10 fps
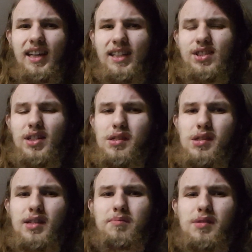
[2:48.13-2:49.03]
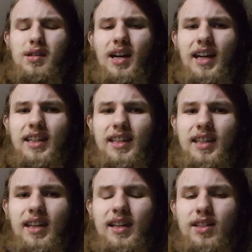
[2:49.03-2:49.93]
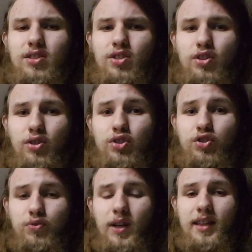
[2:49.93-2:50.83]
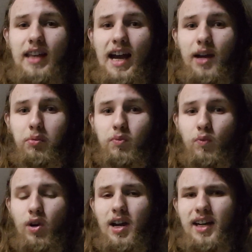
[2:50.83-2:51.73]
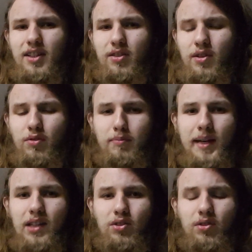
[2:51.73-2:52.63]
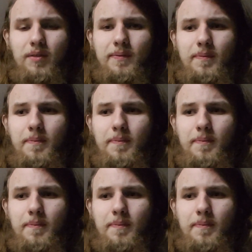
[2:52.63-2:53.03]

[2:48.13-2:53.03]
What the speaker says: it just seems that I get a good trait that I would want on another medal.